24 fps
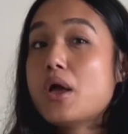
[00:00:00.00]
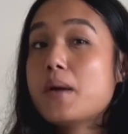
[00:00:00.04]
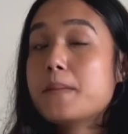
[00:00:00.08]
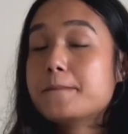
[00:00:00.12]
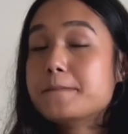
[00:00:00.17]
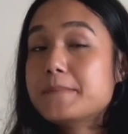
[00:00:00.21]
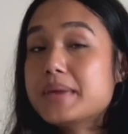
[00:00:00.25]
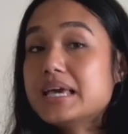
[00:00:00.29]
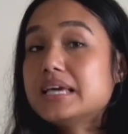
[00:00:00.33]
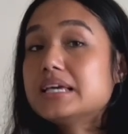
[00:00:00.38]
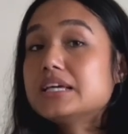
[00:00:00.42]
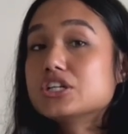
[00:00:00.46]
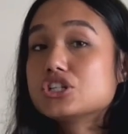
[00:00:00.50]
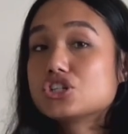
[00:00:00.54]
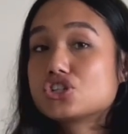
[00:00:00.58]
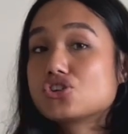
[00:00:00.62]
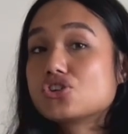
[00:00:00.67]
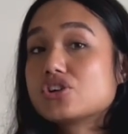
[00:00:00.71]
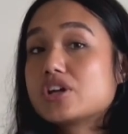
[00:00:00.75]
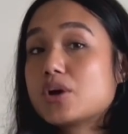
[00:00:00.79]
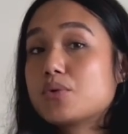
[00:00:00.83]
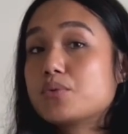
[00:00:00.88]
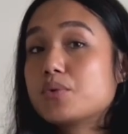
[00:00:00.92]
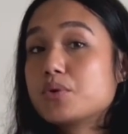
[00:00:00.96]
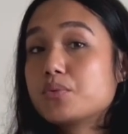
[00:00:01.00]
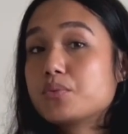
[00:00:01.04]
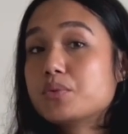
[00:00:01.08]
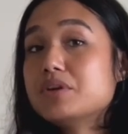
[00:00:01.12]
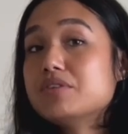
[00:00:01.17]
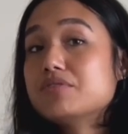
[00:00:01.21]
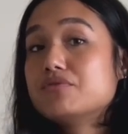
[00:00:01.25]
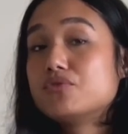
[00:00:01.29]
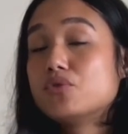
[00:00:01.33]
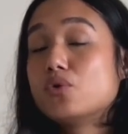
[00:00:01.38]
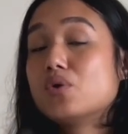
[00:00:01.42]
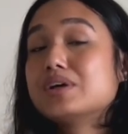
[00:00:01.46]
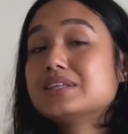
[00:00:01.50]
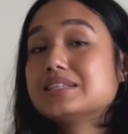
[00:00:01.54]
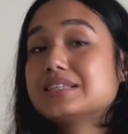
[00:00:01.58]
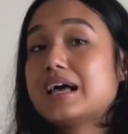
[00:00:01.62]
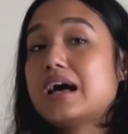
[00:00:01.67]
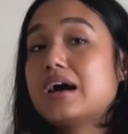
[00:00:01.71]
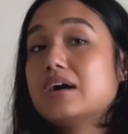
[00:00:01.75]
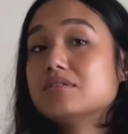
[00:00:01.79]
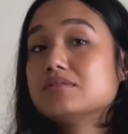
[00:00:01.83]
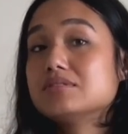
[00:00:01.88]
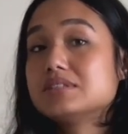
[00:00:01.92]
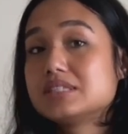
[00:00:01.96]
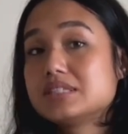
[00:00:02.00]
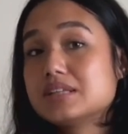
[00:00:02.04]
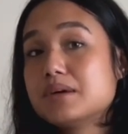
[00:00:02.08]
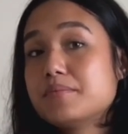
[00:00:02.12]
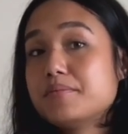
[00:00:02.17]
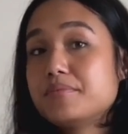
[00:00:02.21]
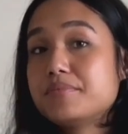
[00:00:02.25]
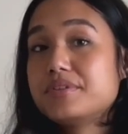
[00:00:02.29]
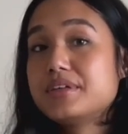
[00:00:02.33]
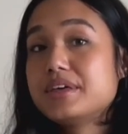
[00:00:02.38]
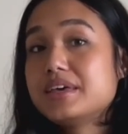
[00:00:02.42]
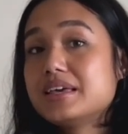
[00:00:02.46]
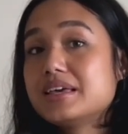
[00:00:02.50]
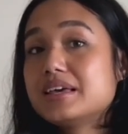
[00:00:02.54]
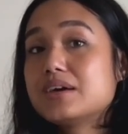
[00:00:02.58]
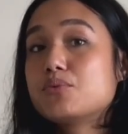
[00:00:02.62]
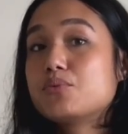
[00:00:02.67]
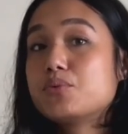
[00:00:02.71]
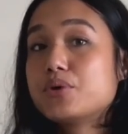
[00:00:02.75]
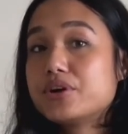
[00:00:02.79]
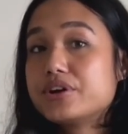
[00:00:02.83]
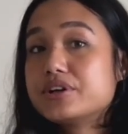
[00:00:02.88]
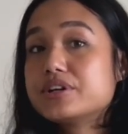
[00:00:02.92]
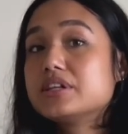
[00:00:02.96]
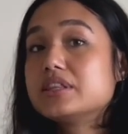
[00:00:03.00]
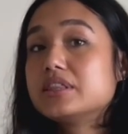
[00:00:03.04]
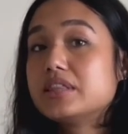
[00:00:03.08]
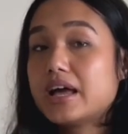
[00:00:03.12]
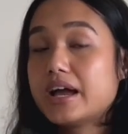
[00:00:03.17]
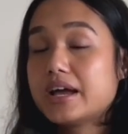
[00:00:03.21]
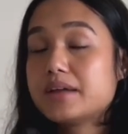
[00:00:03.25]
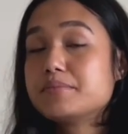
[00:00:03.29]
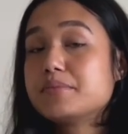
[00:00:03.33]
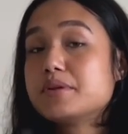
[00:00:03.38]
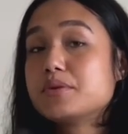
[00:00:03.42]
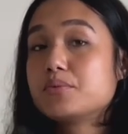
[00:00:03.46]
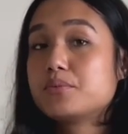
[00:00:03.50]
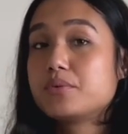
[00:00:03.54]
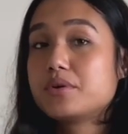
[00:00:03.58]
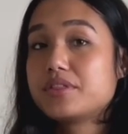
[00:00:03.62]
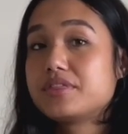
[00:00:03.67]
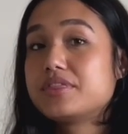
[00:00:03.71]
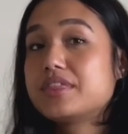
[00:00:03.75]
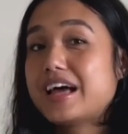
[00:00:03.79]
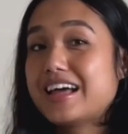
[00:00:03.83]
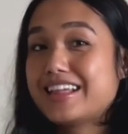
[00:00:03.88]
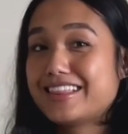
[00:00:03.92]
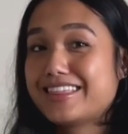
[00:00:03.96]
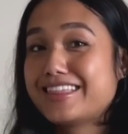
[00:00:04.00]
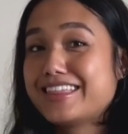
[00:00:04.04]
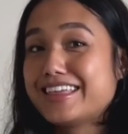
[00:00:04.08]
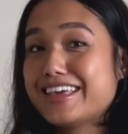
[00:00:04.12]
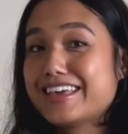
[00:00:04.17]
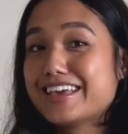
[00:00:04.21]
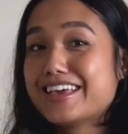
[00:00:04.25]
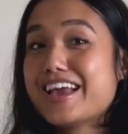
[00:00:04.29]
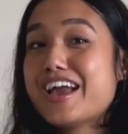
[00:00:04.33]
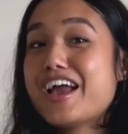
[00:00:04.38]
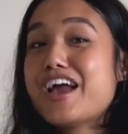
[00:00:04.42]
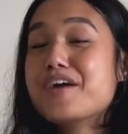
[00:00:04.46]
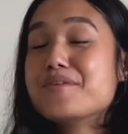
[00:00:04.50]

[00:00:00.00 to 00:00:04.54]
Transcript: making sure that when we voice out something, we're in alignment with that thing,